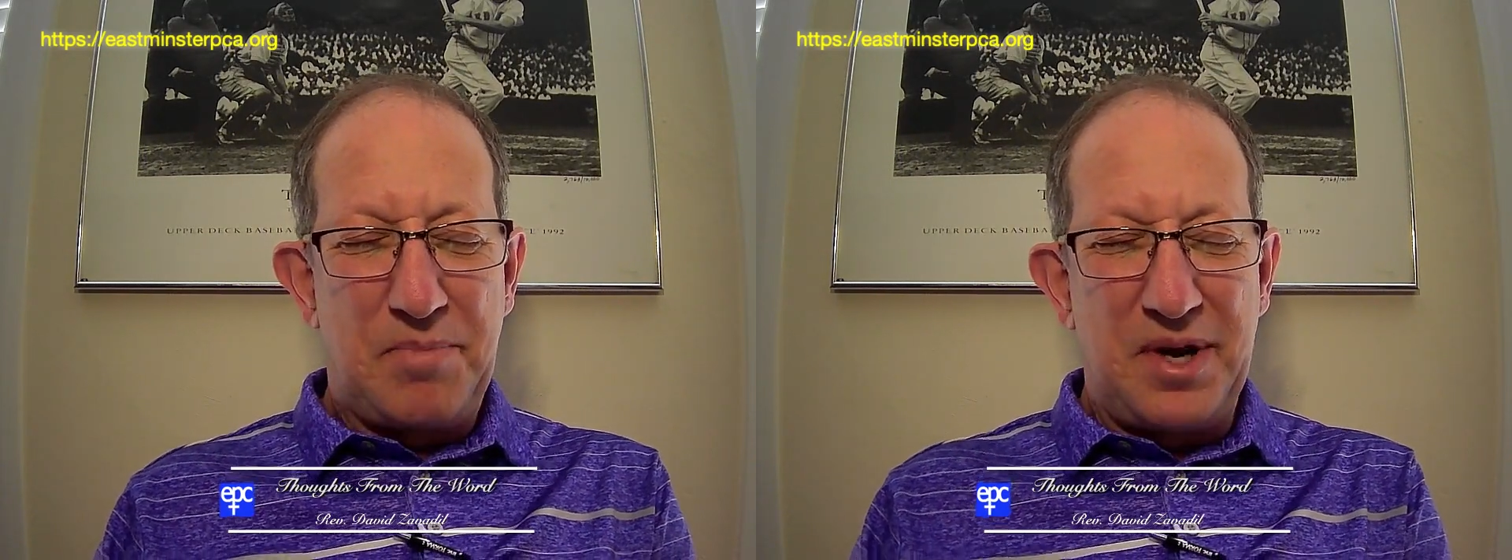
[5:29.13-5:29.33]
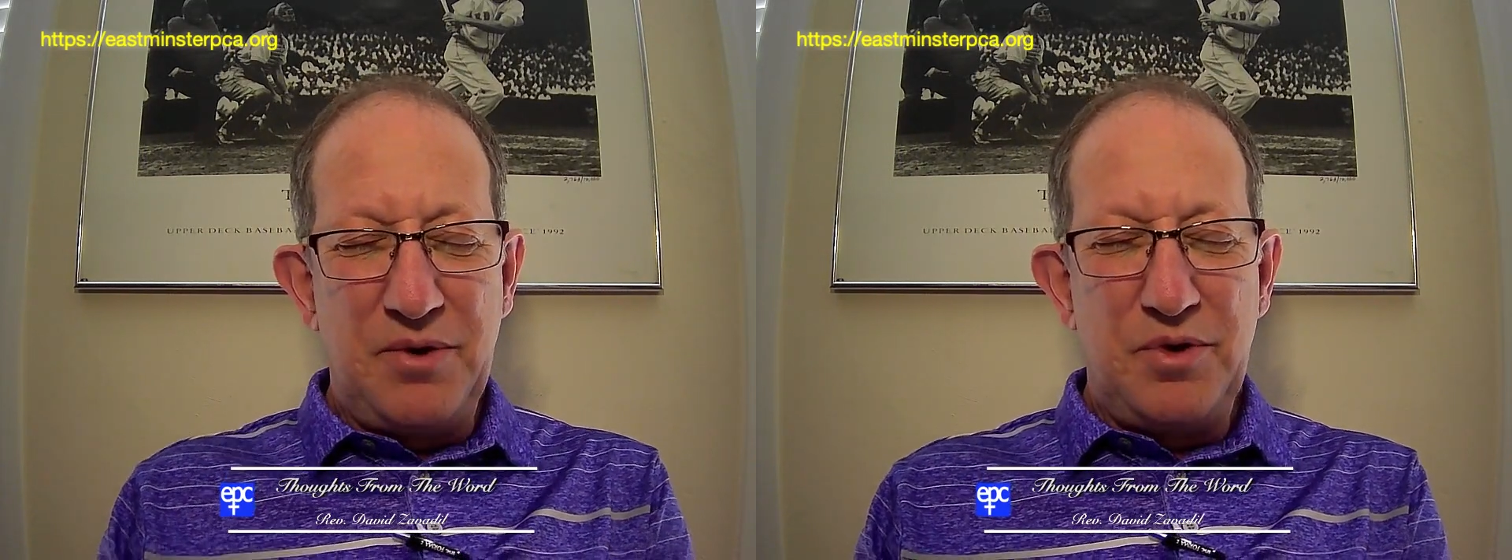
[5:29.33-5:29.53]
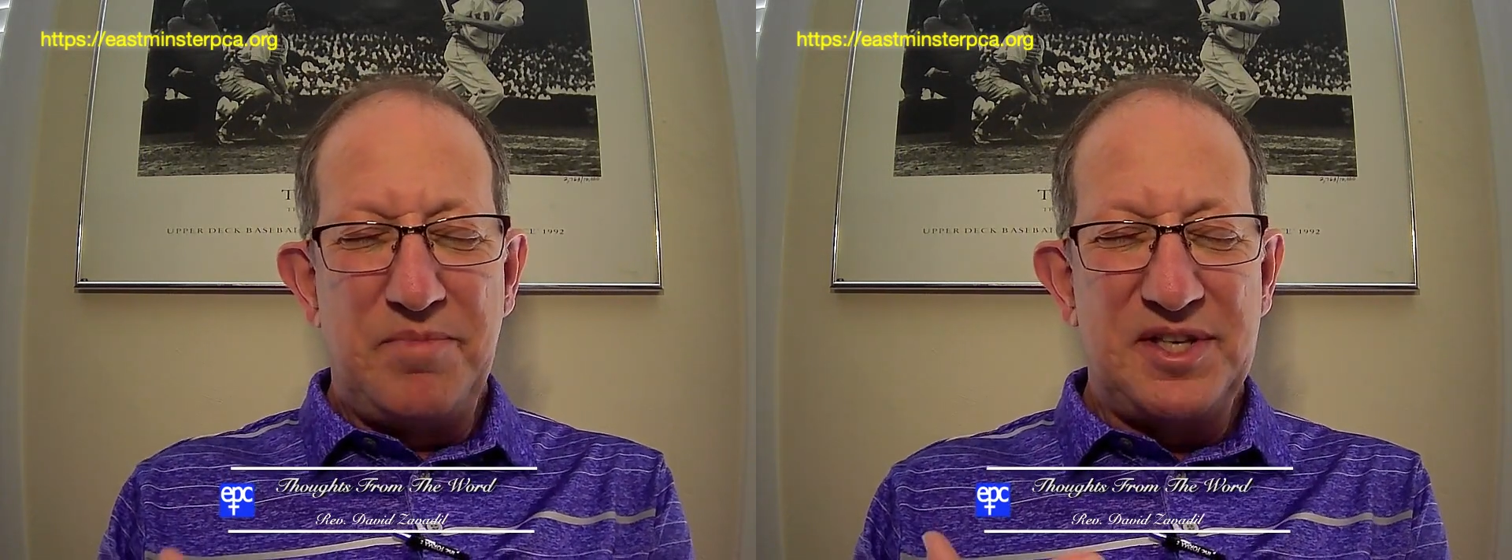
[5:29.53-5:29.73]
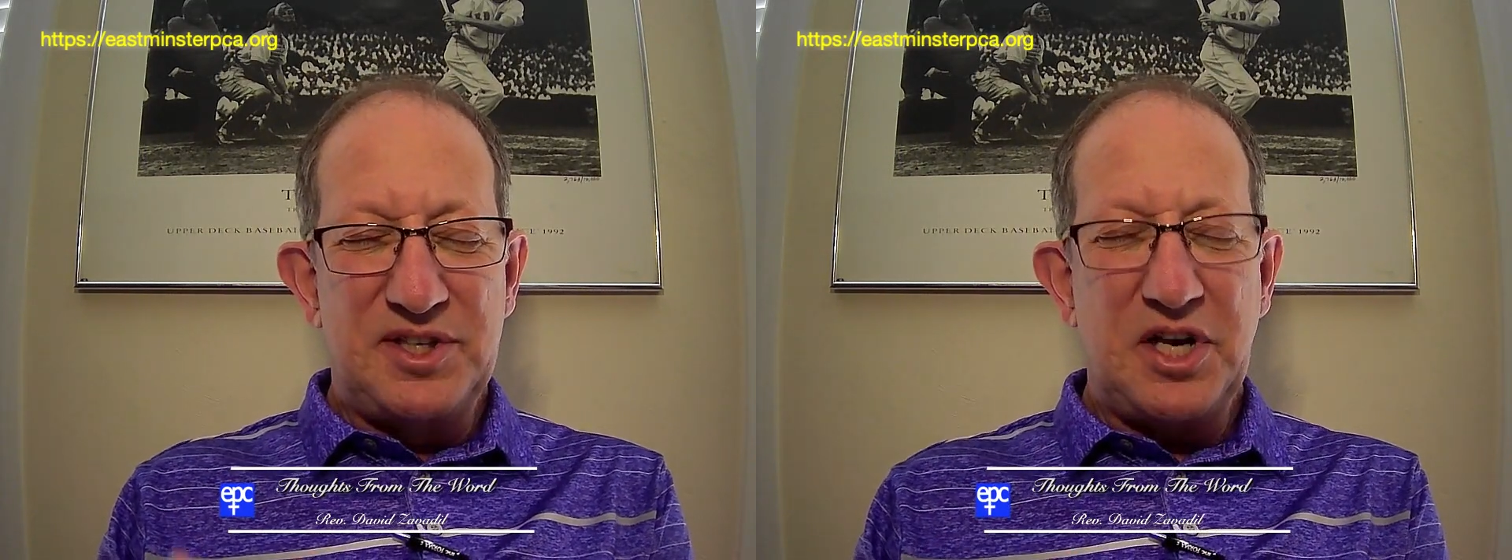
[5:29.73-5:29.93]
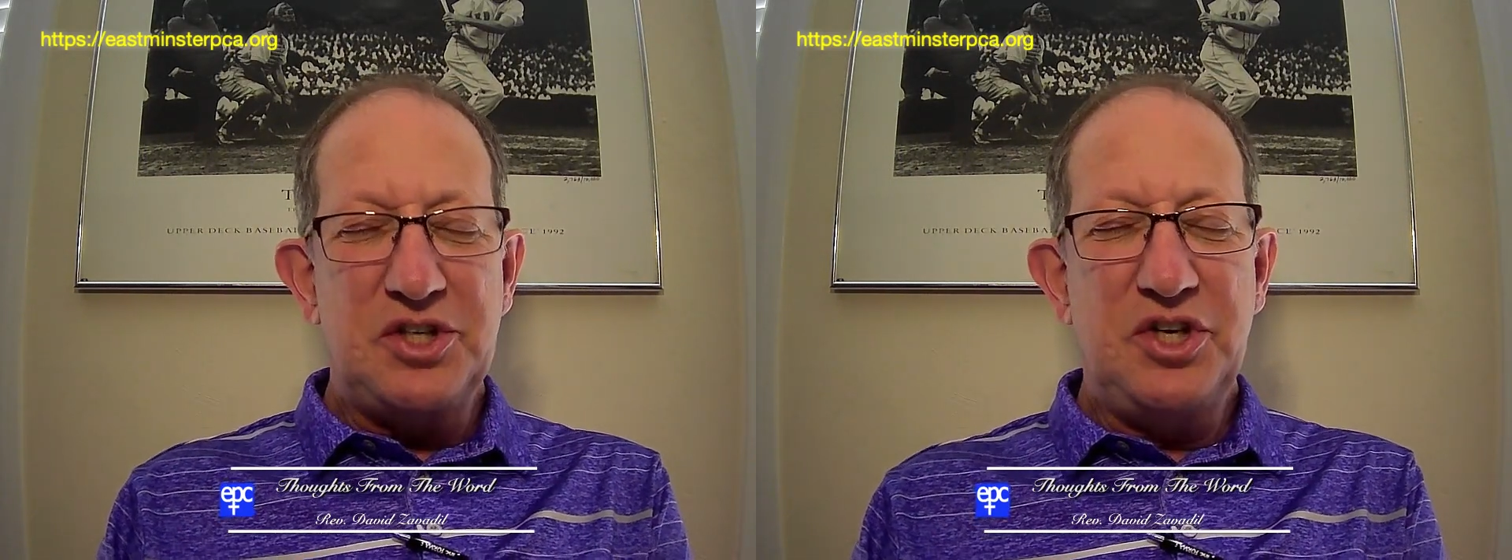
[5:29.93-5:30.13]
but it would be
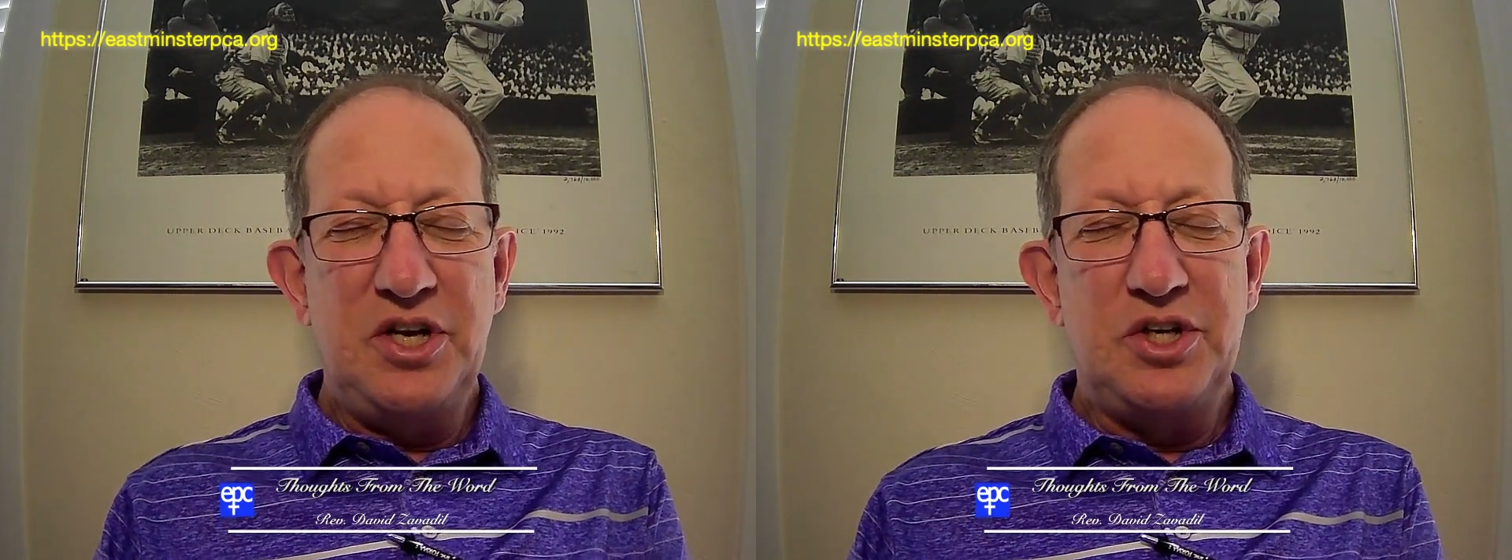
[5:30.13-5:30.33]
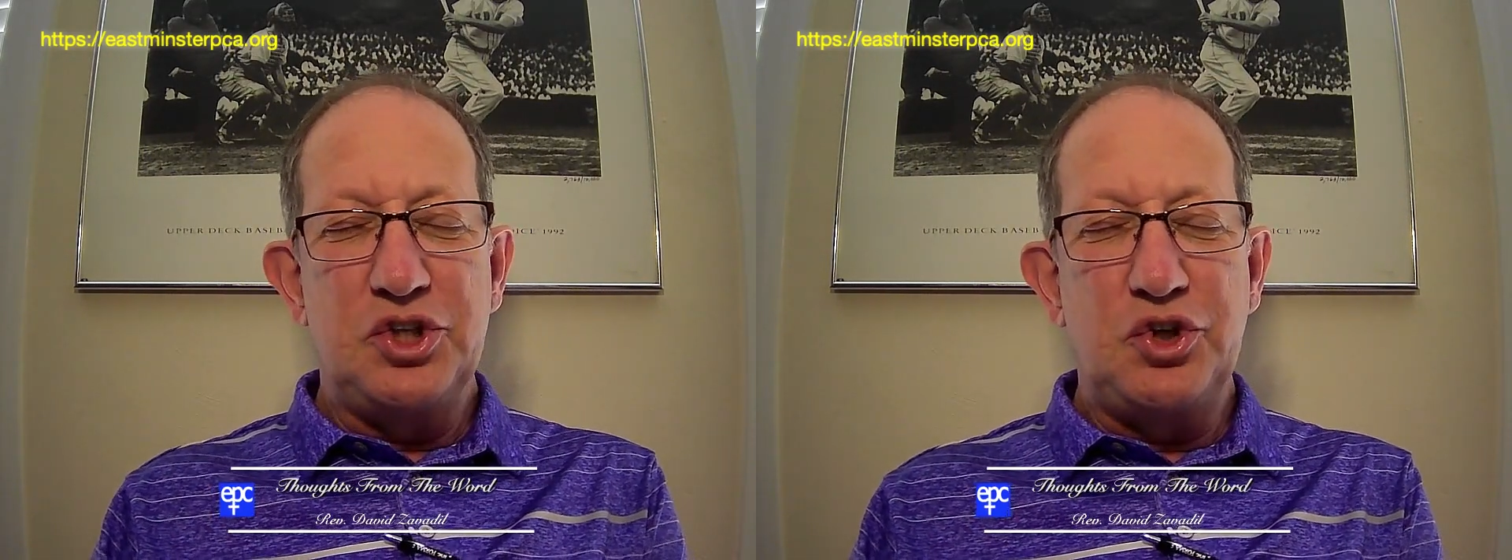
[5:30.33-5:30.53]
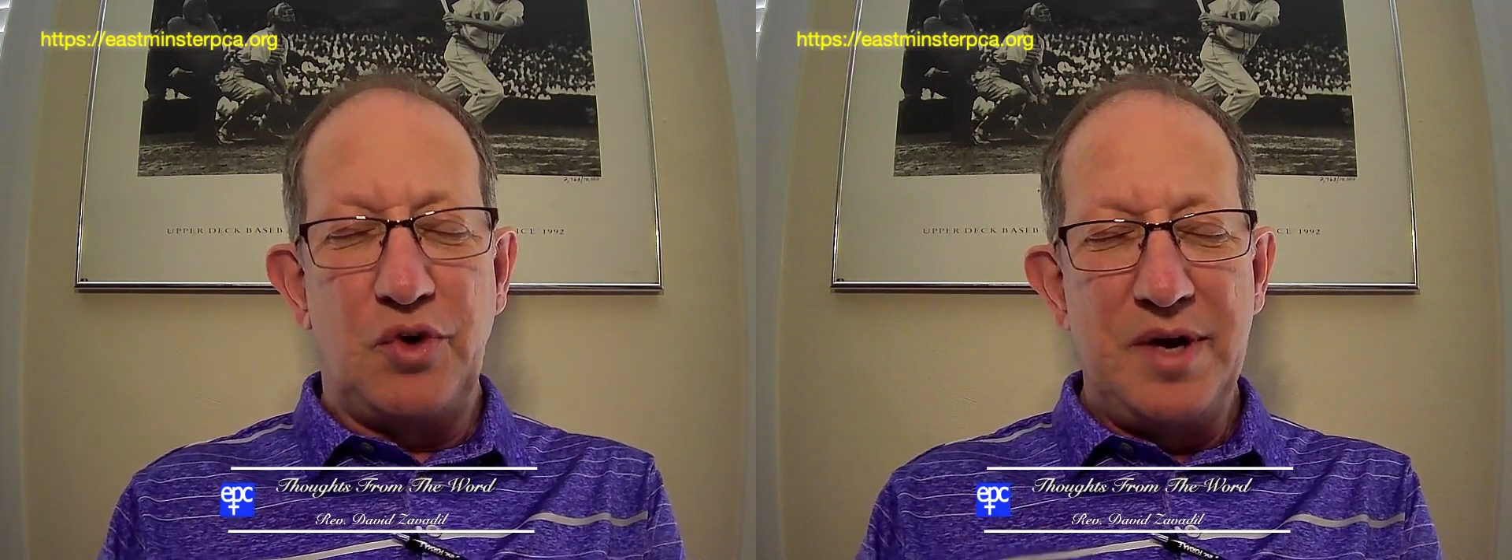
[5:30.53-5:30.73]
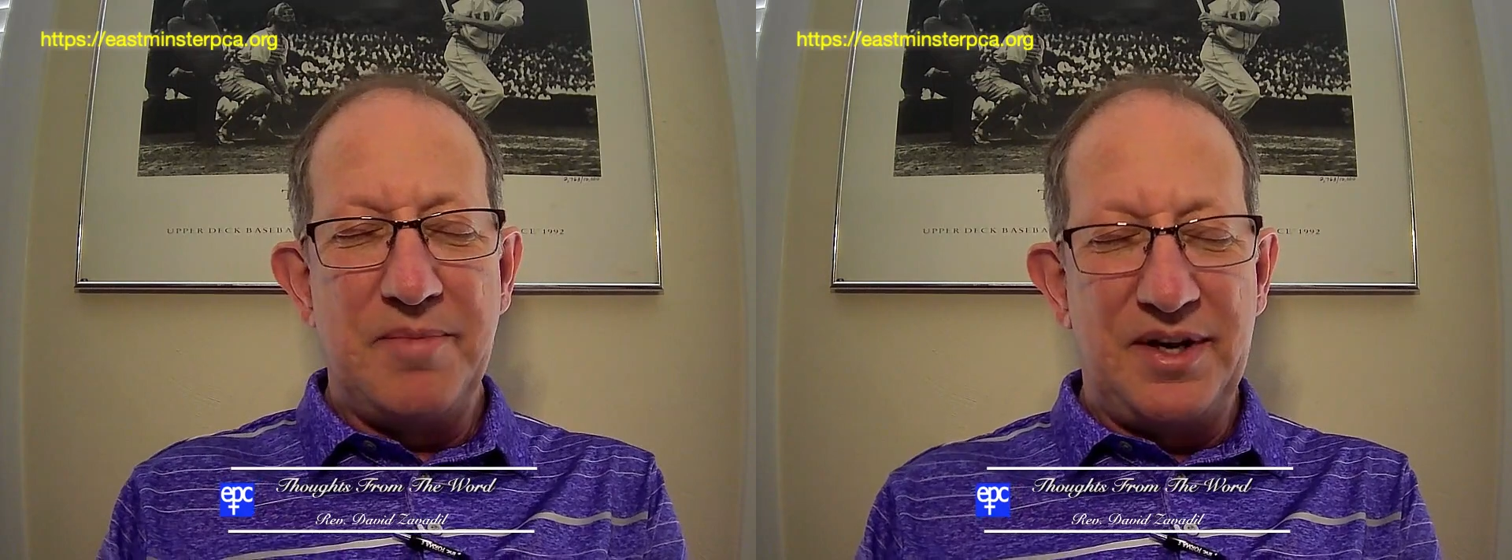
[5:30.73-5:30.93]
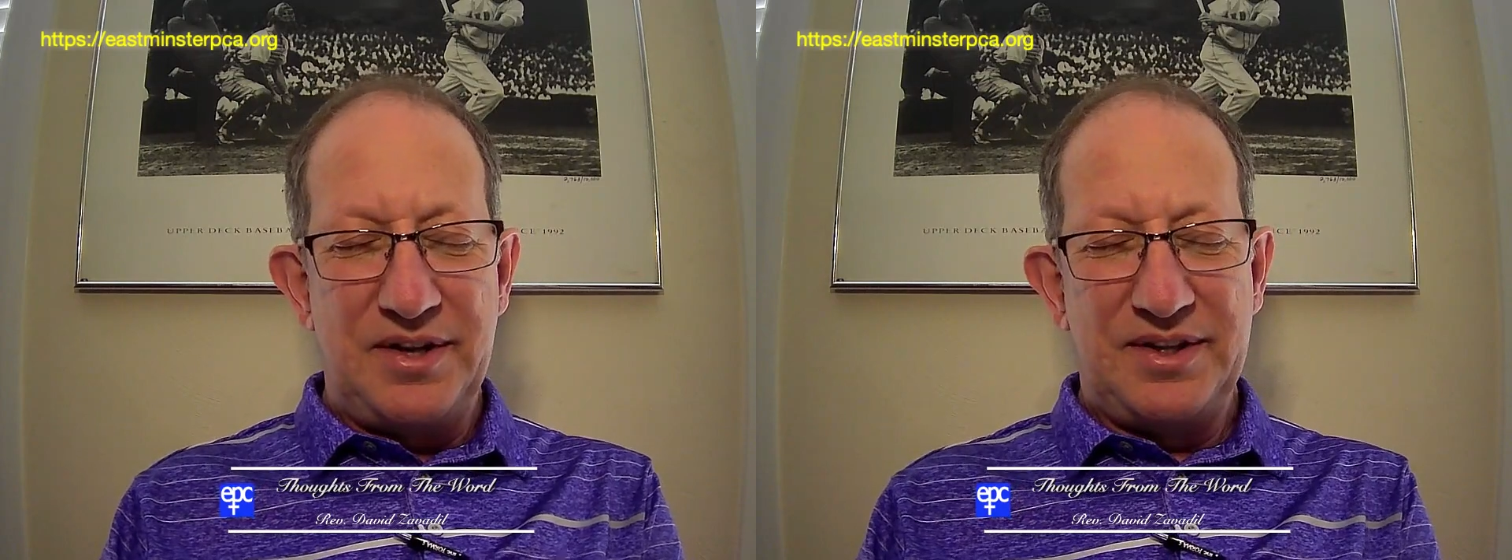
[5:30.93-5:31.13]
such an
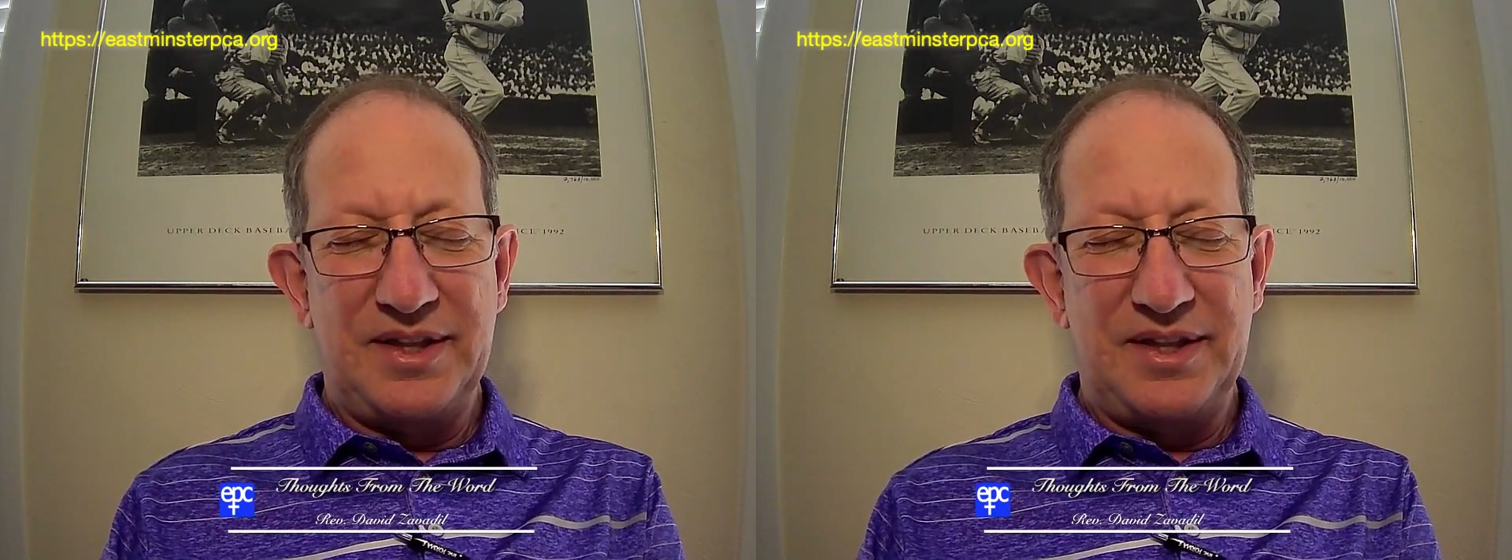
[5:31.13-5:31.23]
enjoyment